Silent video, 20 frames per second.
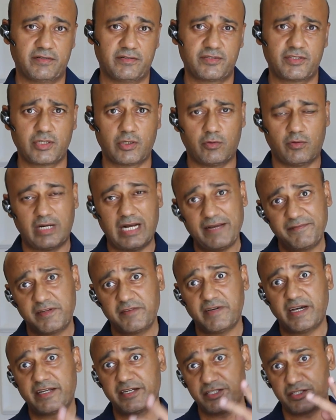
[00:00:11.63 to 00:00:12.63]
So I've
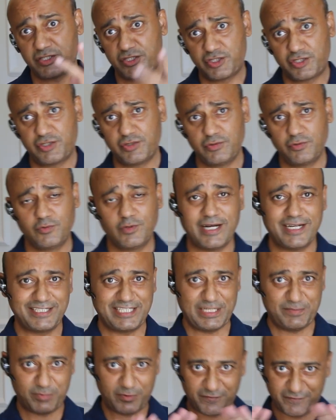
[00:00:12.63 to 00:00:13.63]
invited two I
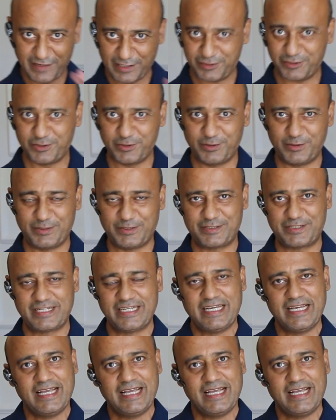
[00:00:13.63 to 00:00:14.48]
T professionals